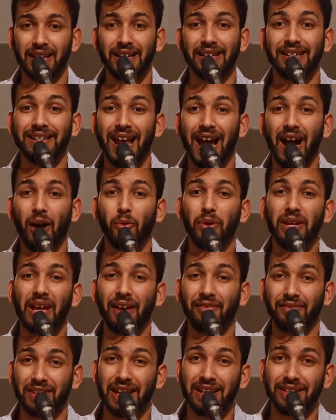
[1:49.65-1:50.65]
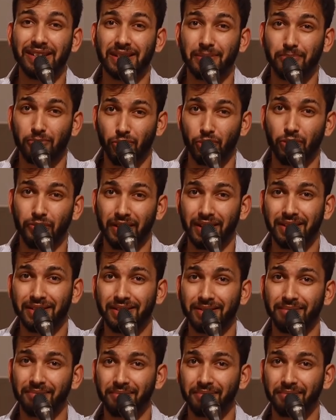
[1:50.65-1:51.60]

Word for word: Now we have data to prove it.